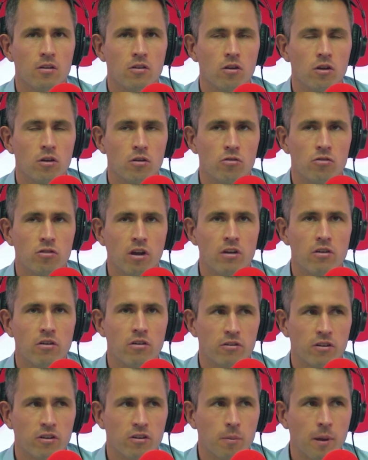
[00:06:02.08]
that, you know,
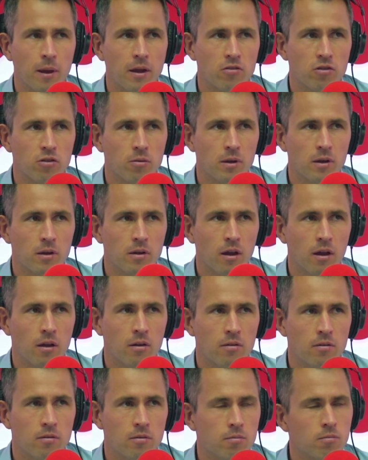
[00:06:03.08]
gender is a spectrum
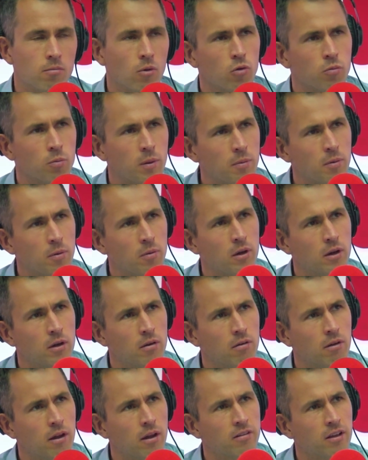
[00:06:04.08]
and most people
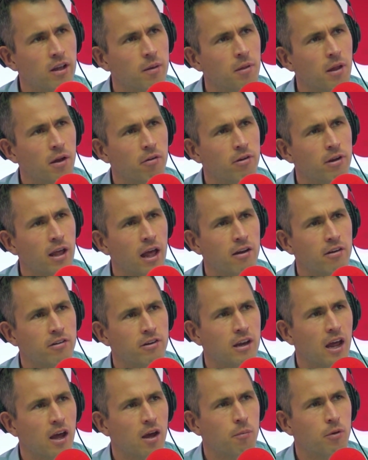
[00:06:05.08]
will accept that
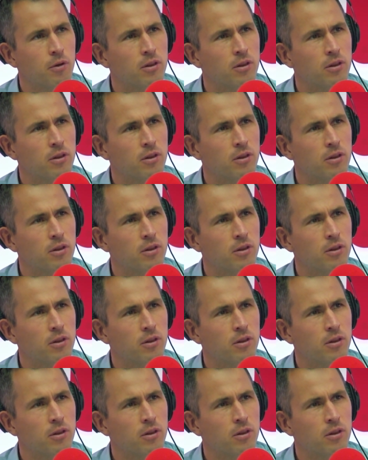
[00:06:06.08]
reality now.